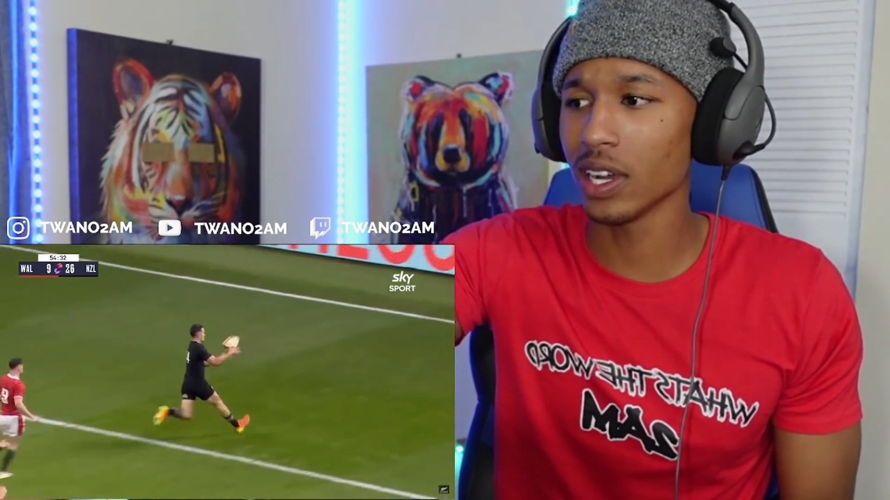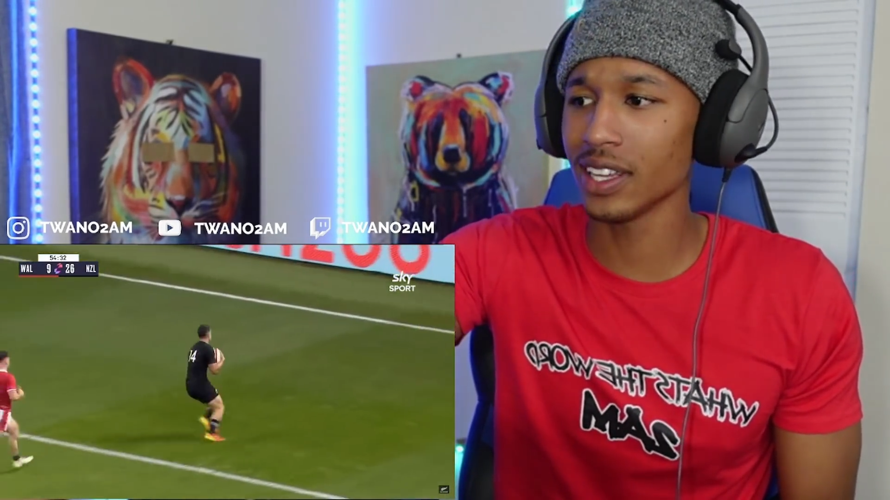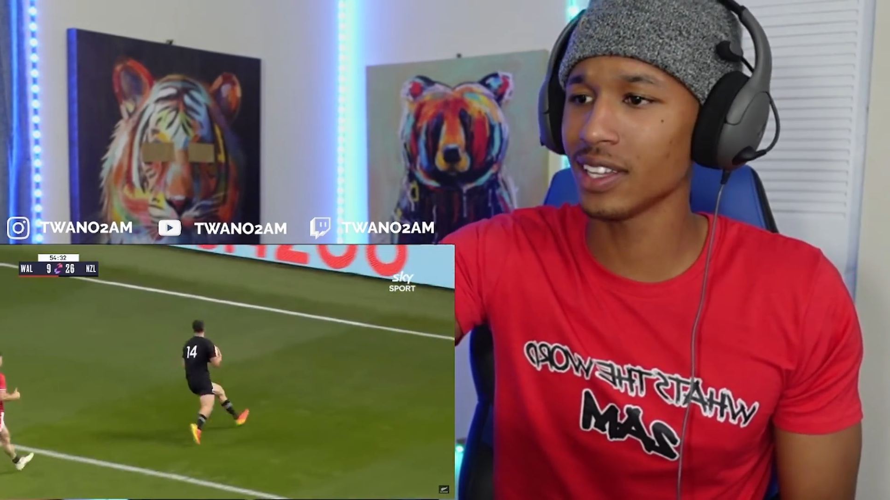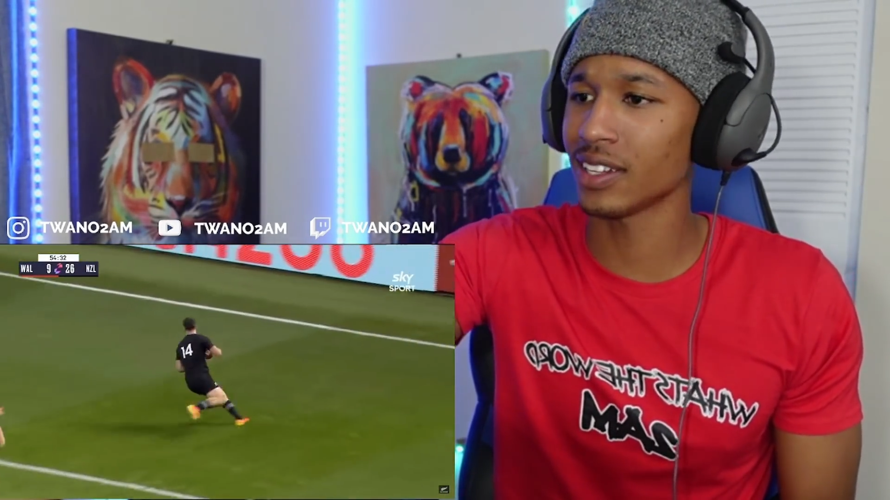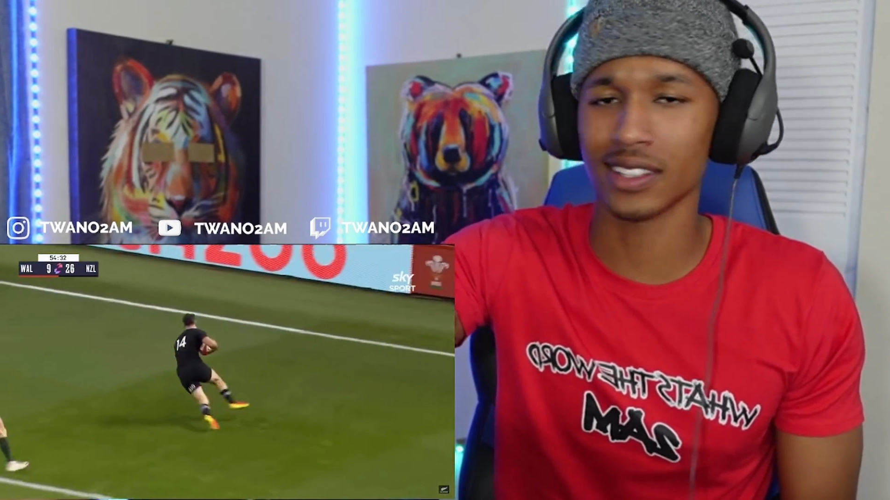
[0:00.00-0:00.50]

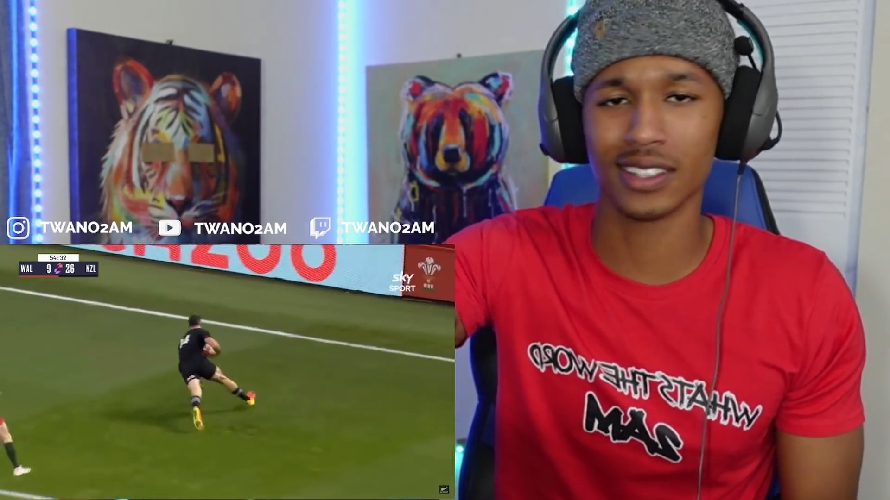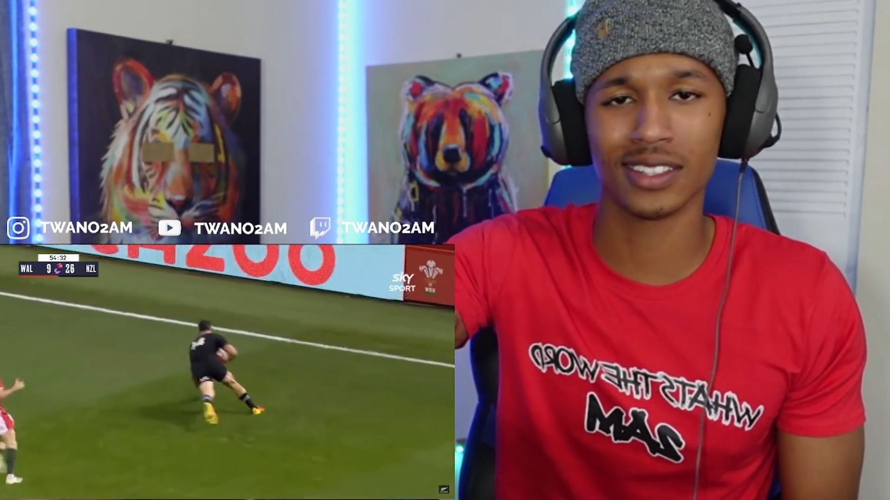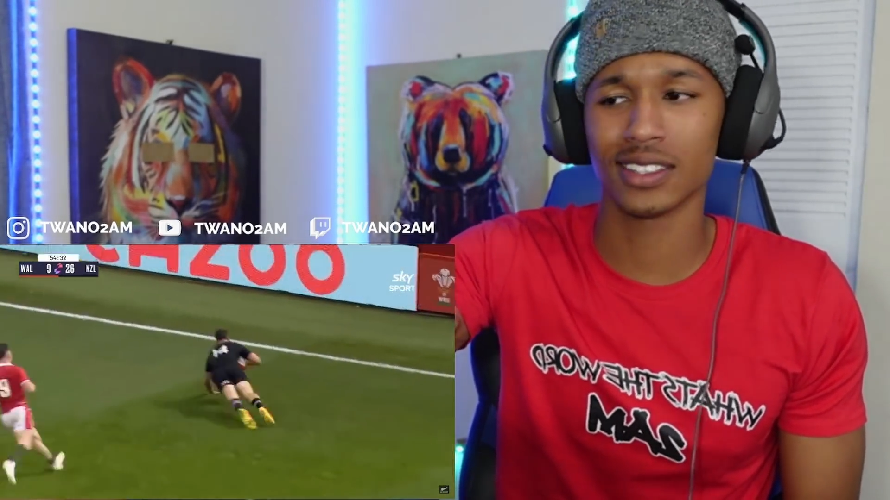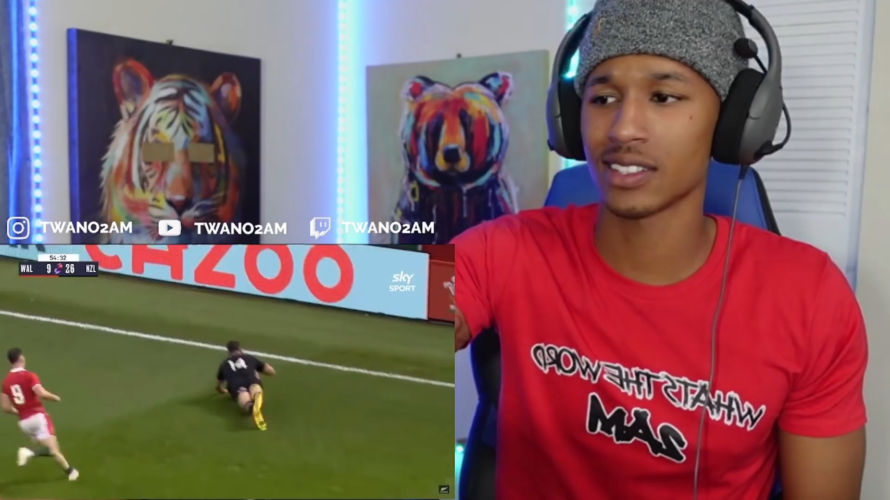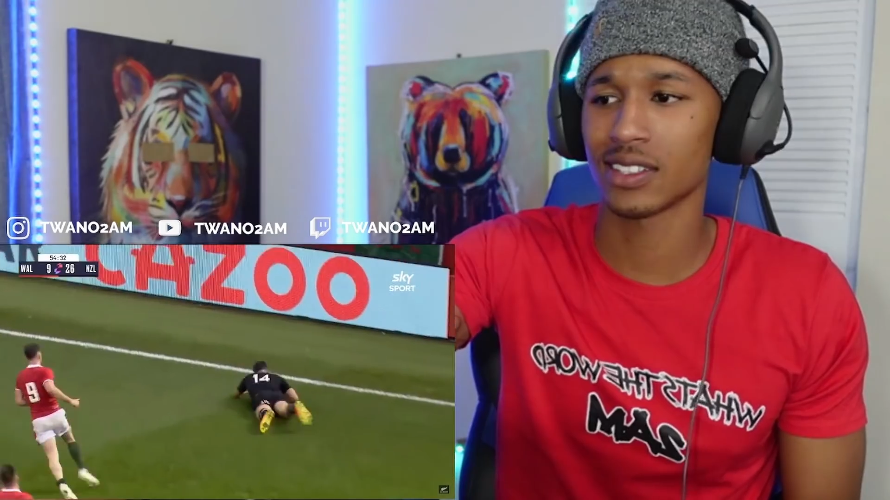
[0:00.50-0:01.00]
No
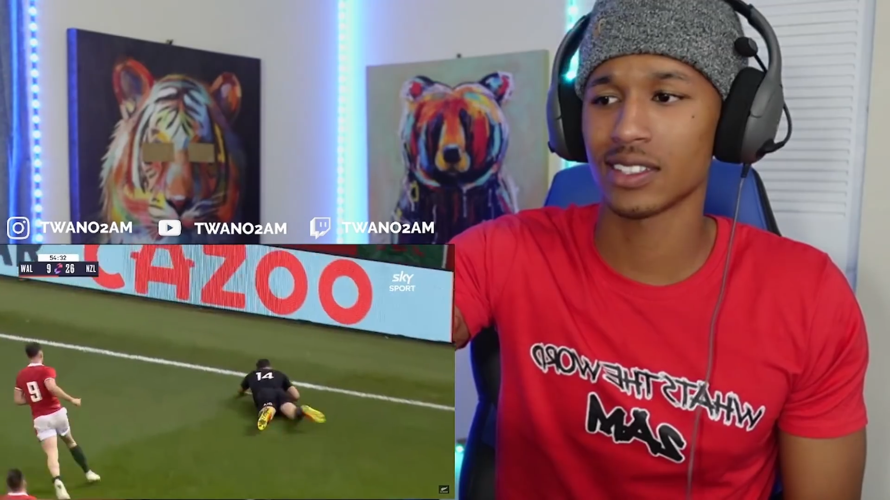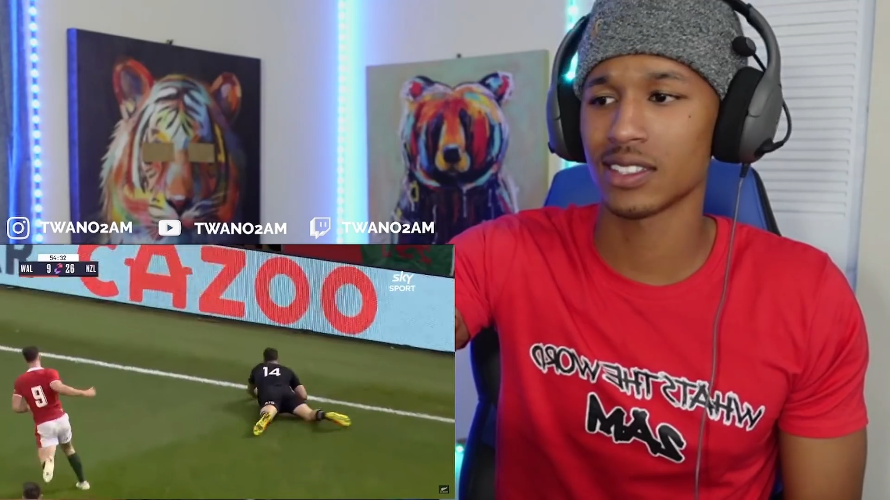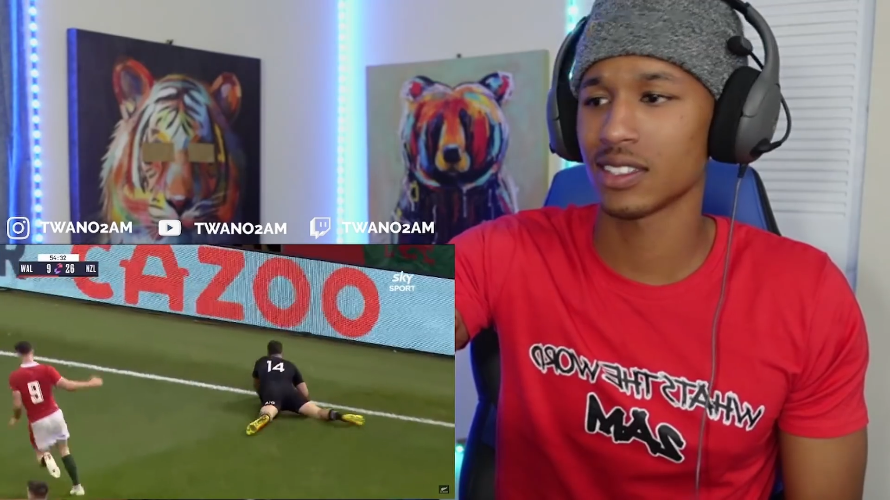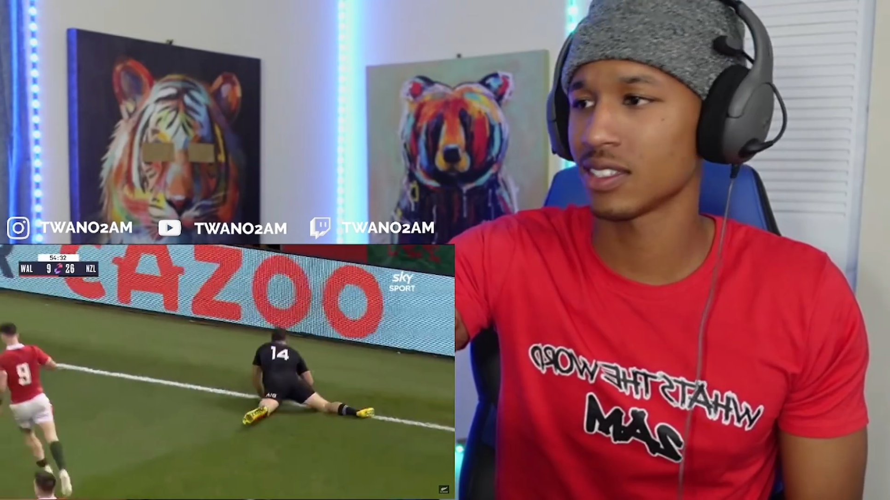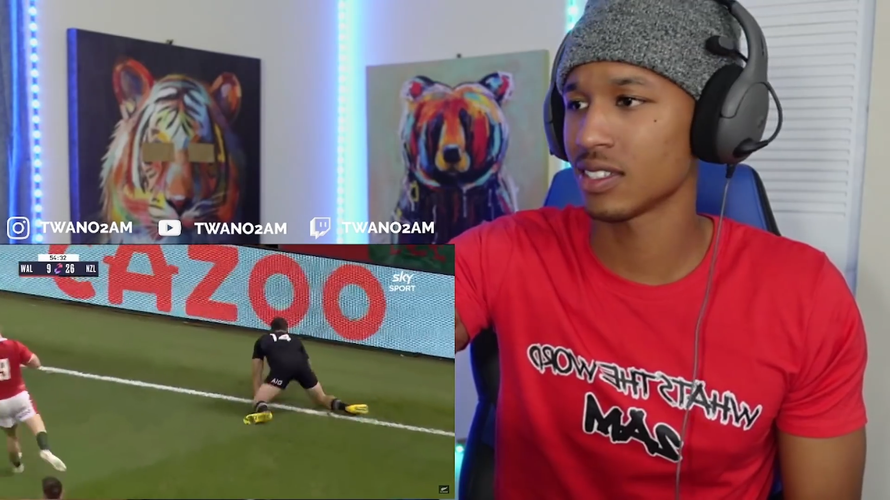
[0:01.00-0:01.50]
chases.
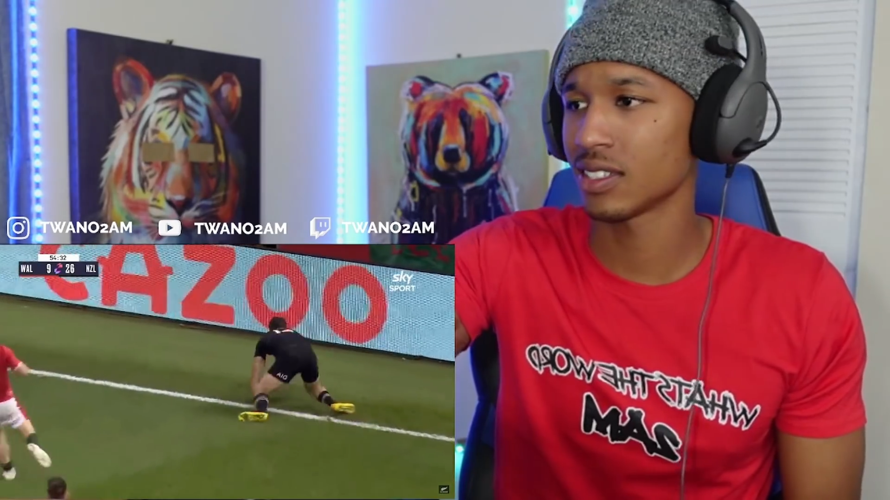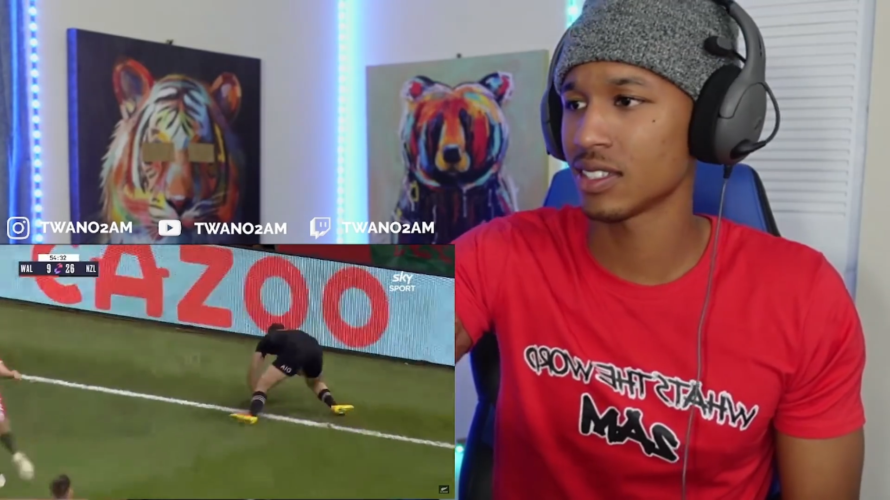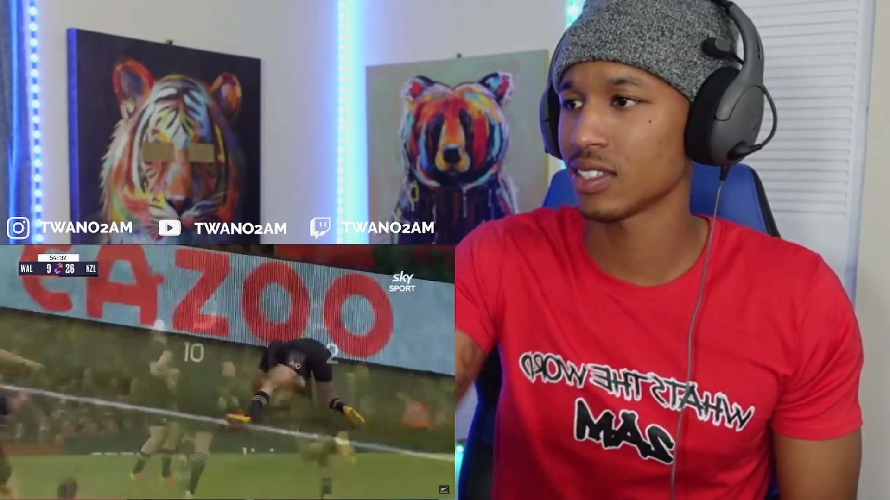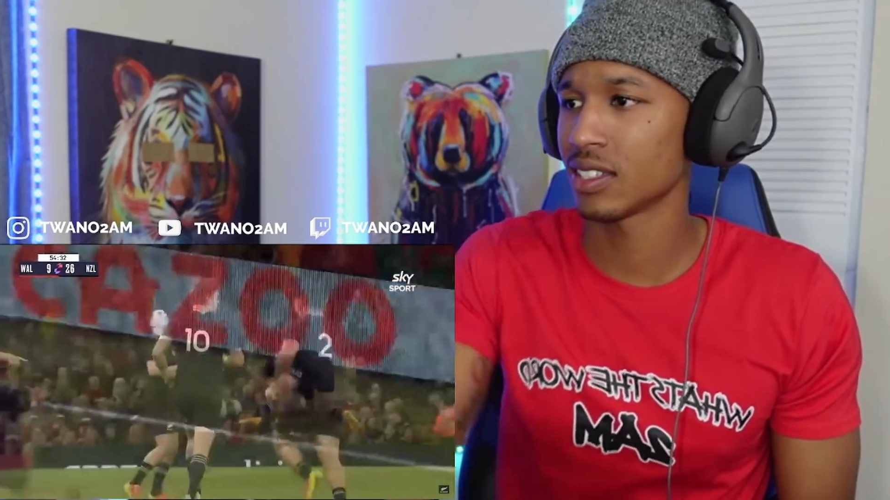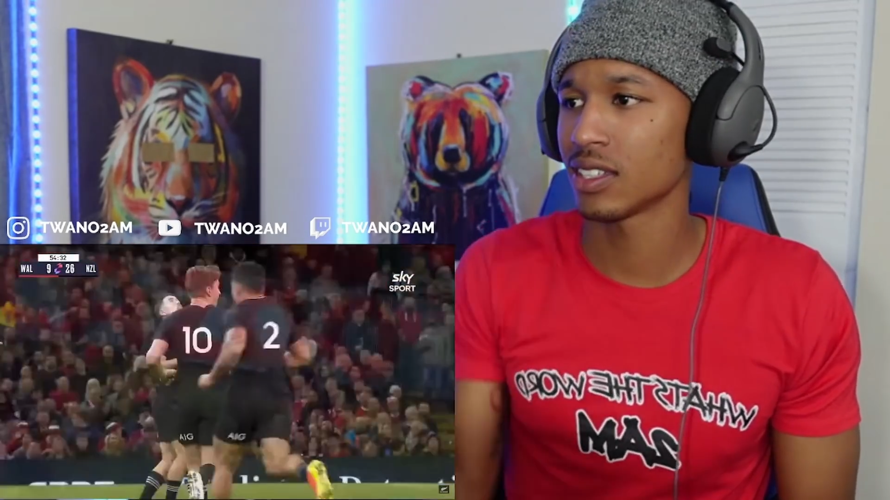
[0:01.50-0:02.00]
Start a
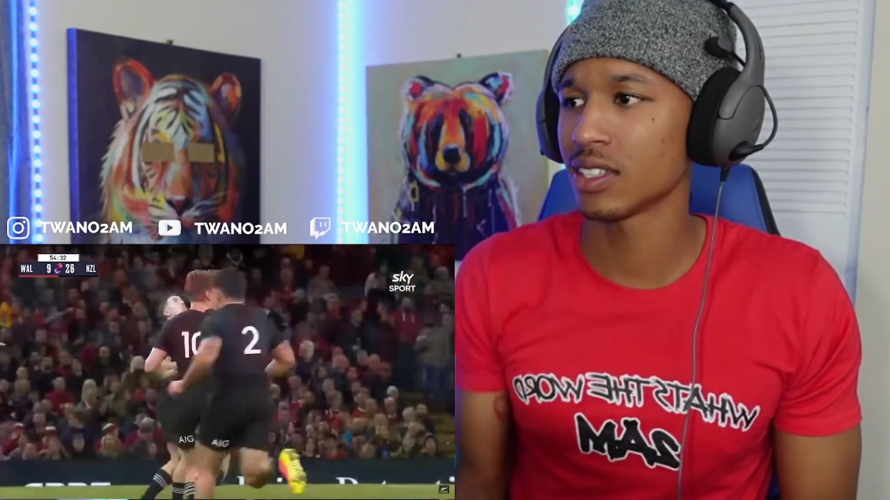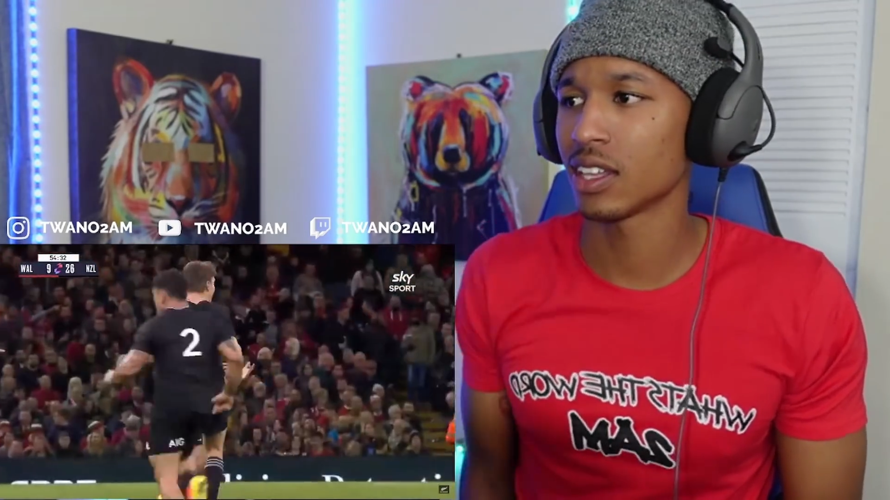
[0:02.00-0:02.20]
step.